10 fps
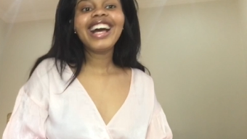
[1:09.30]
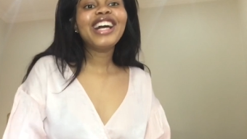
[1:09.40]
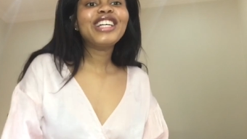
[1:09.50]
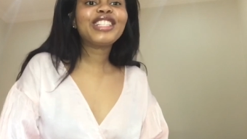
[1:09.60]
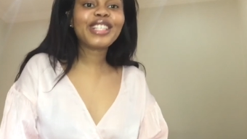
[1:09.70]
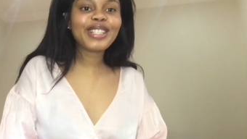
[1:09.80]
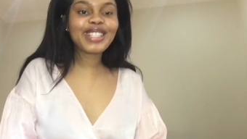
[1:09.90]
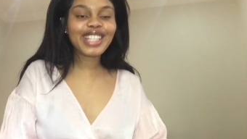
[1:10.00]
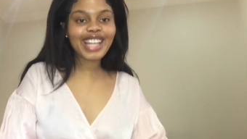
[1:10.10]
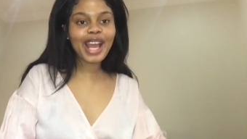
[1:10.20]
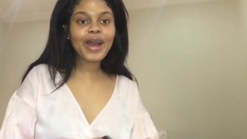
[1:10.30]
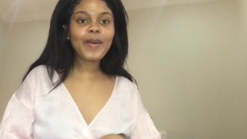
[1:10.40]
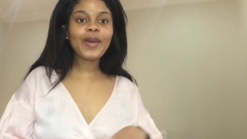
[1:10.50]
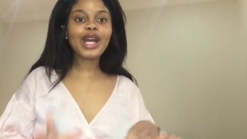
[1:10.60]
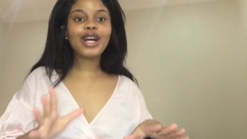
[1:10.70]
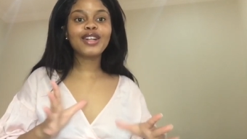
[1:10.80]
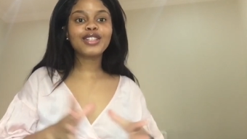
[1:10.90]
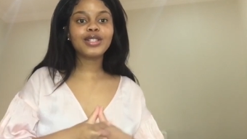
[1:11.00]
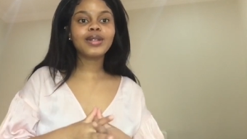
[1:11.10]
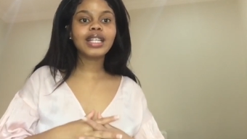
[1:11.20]
So today we are
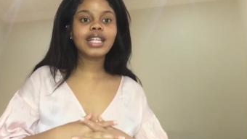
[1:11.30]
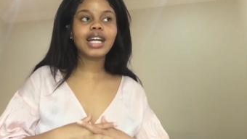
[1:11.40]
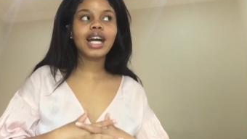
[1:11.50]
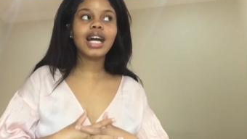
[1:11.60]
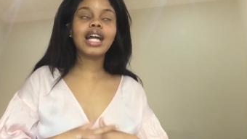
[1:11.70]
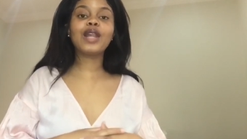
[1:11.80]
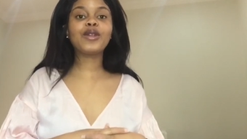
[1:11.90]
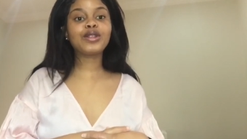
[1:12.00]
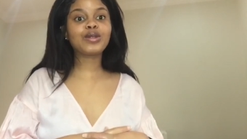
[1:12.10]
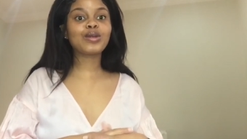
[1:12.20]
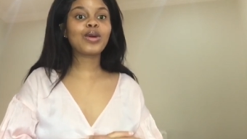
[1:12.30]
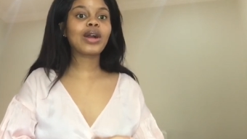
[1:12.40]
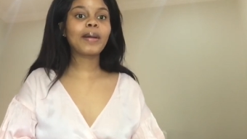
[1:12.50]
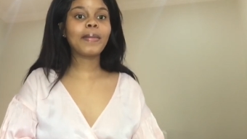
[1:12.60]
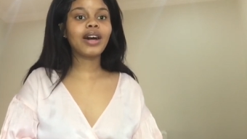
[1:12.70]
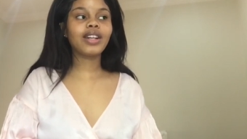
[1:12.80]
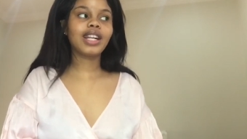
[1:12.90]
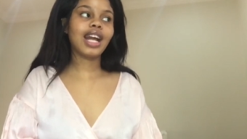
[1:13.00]
doing a Let's Talk About It.